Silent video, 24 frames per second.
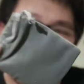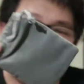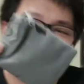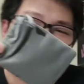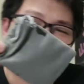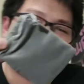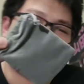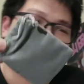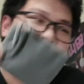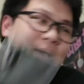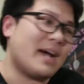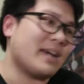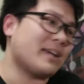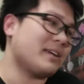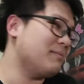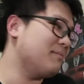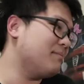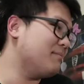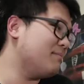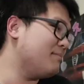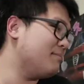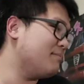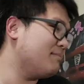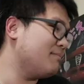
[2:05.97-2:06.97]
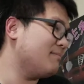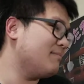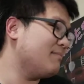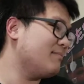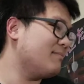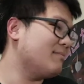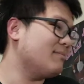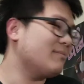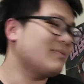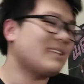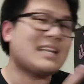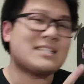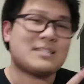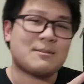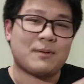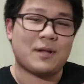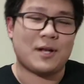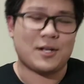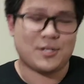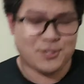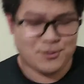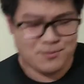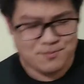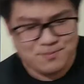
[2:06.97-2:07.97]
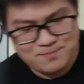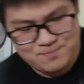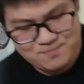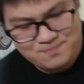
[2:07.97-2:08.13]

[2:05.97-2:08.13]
egg bag. That's a plus.